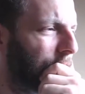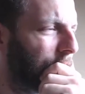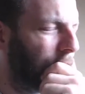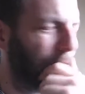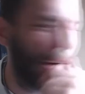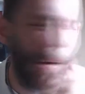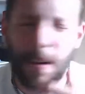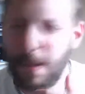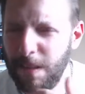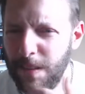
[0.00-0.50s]

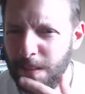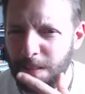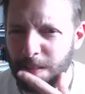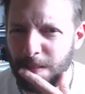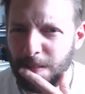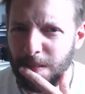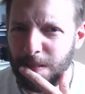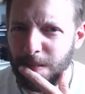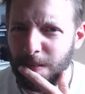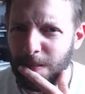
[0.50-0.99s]
Wait,
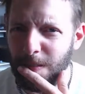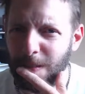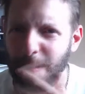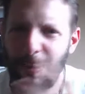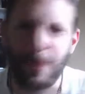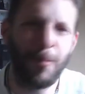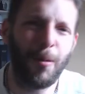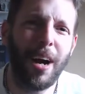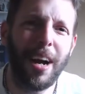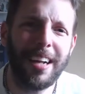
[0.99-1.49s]

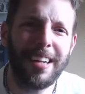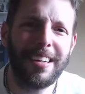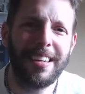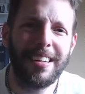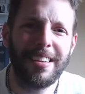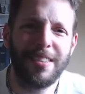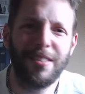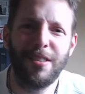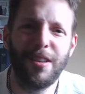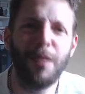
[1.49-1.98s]
what?
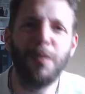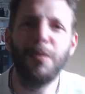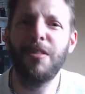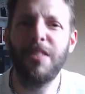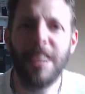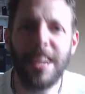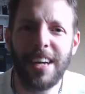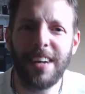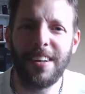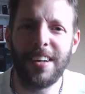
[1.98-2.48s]
There's no
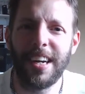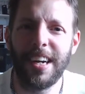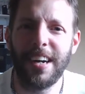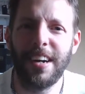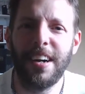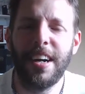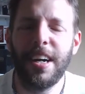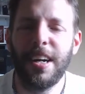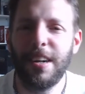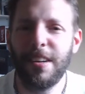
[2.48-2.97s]
deal
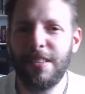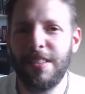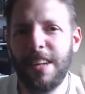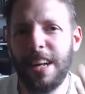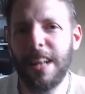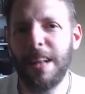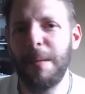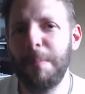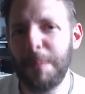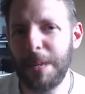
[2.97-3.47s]
here. You're
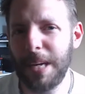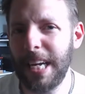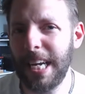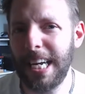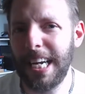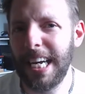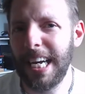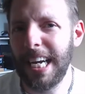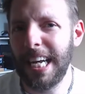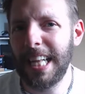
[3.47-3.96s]
telling
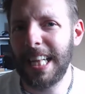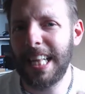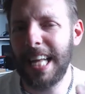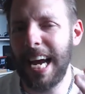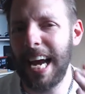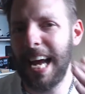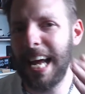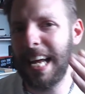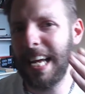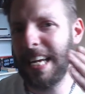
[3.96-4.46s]
me
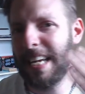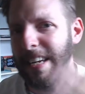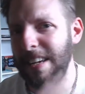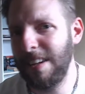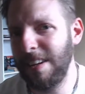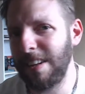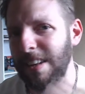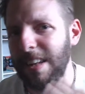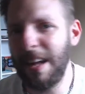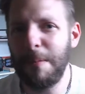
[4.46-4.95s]
that
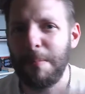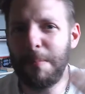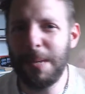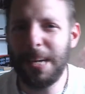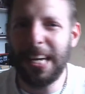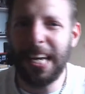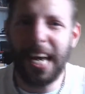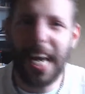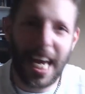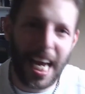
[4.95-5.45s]
you'll let
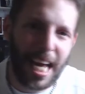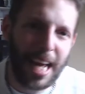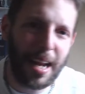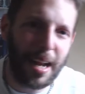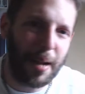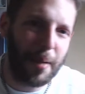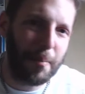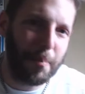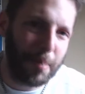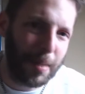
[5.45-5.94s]
me hit
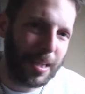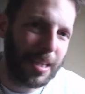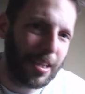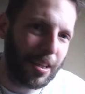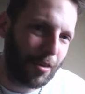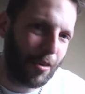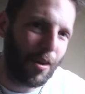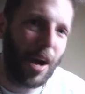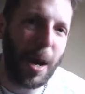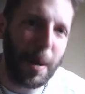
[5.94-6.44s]
and beat the
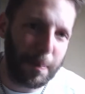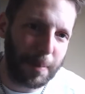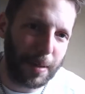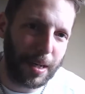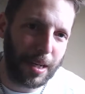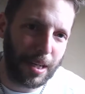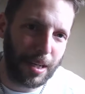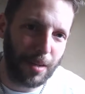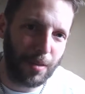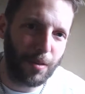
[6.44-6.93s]
crap out
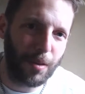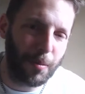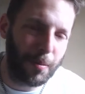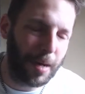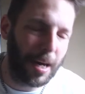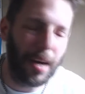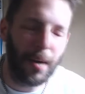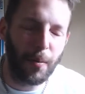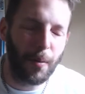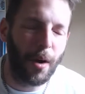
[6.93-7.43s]
of you no
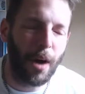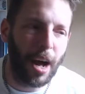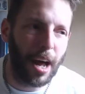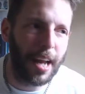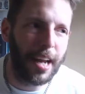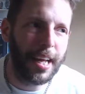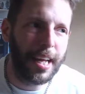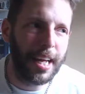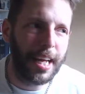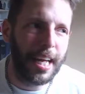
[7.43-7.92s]
matter
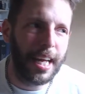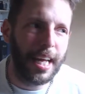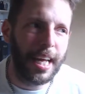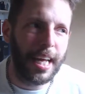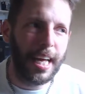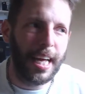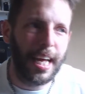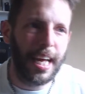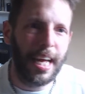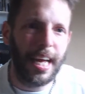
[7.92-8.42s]
what,
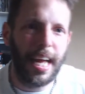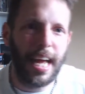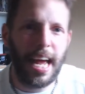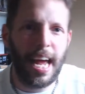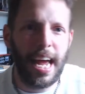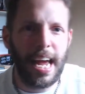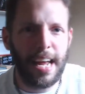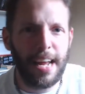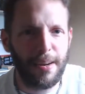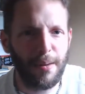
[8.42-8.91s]

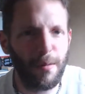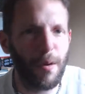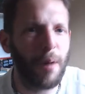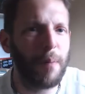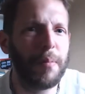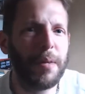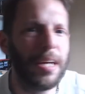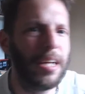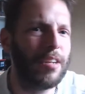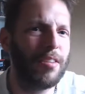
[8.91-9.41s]
and you
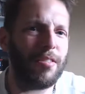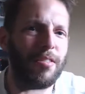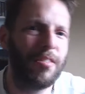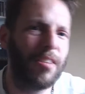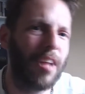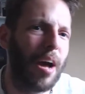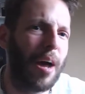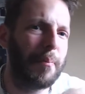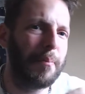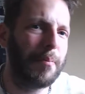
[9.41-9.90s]
want me to
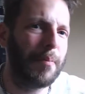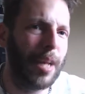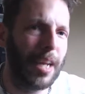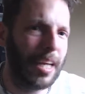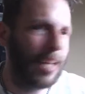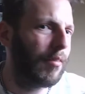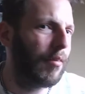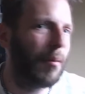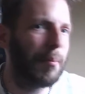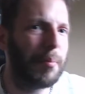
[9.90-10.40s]
stop, like,
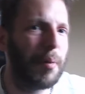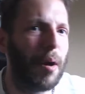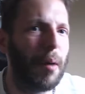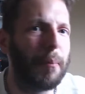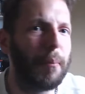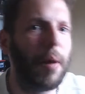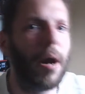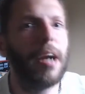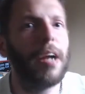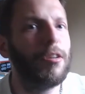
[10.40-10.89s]
give up
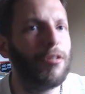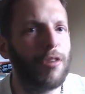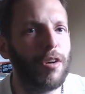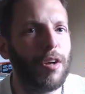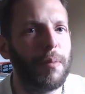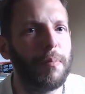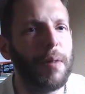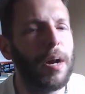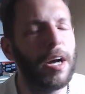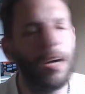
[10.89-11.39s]
on my
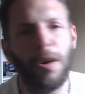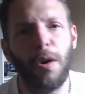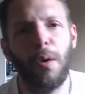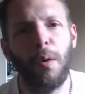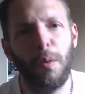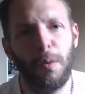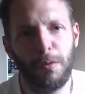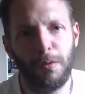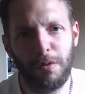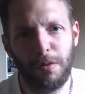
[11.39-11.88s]
dream, my
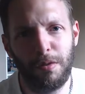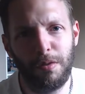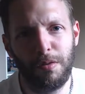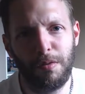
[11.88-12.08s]
goals.